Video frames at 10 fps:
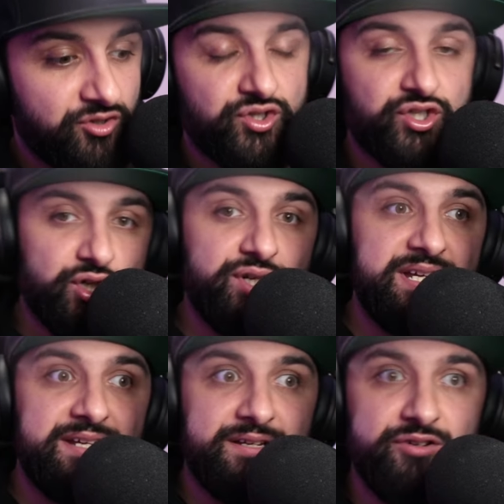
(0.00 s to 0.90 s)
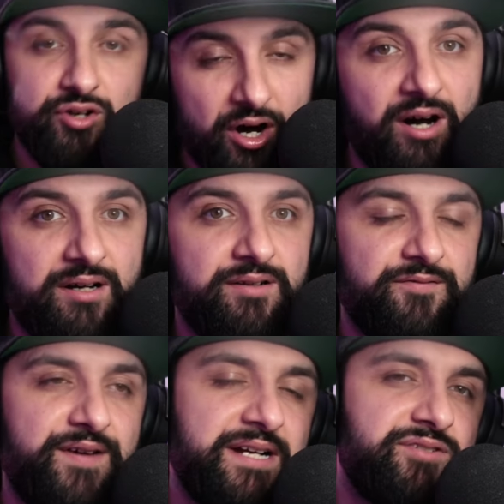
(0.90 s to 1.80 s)
should it not
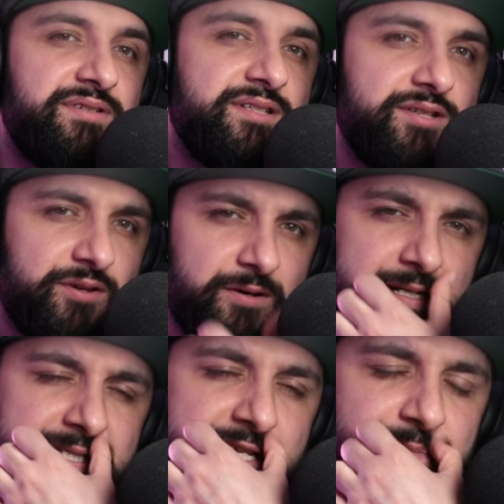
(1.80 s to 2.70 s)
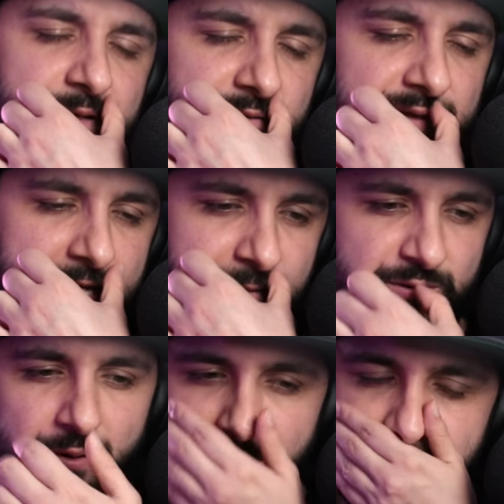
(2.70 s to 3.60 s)
factor into your assessment of the game's
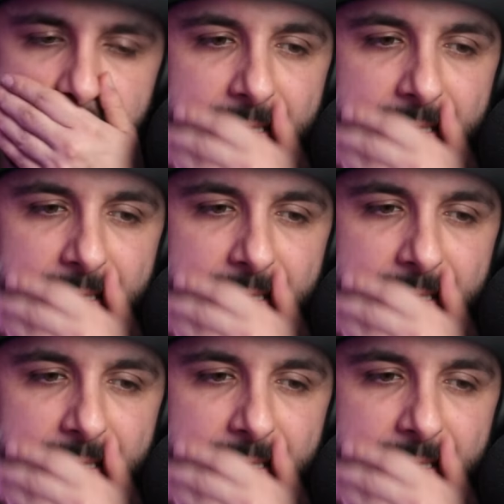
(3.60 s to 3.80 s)
quality?